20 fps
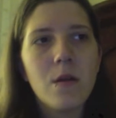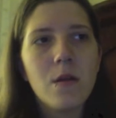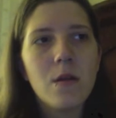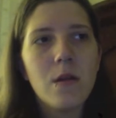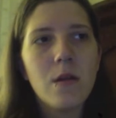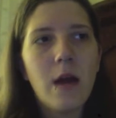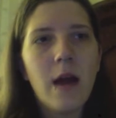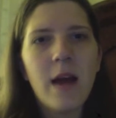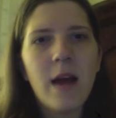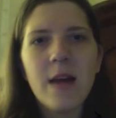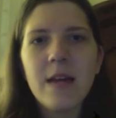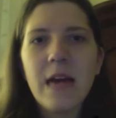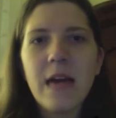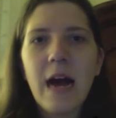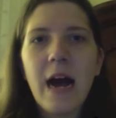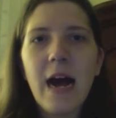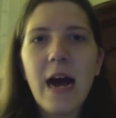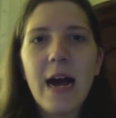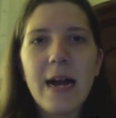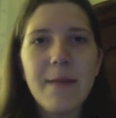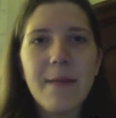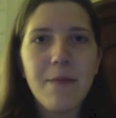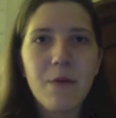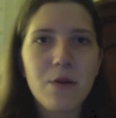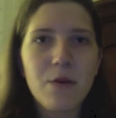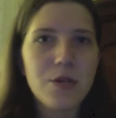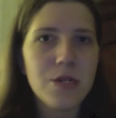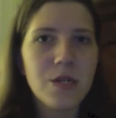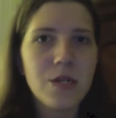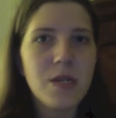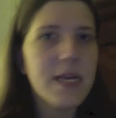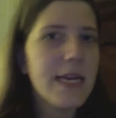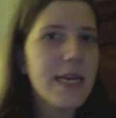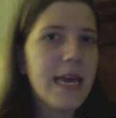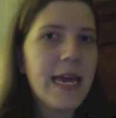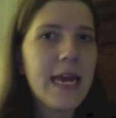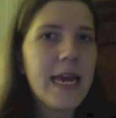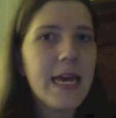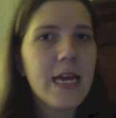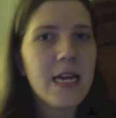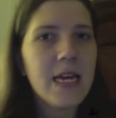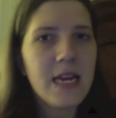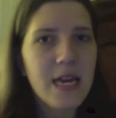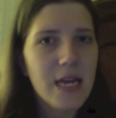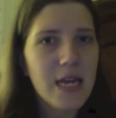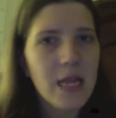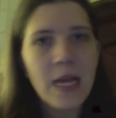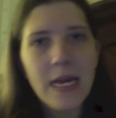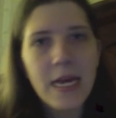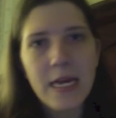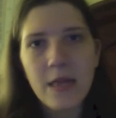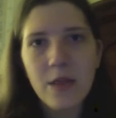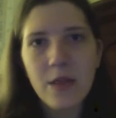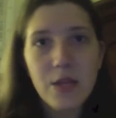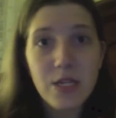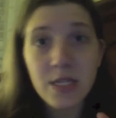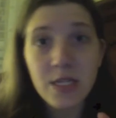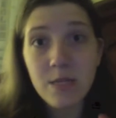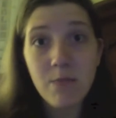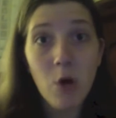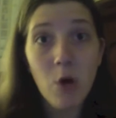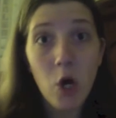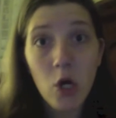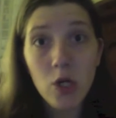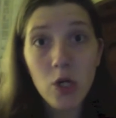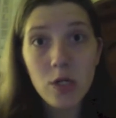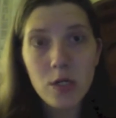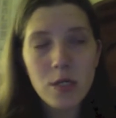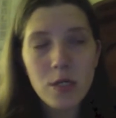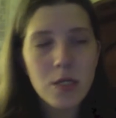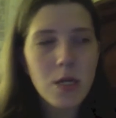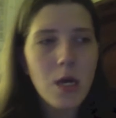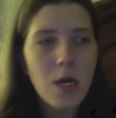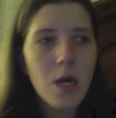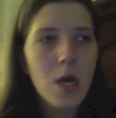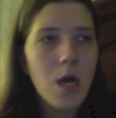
I personally can't get like the smalls.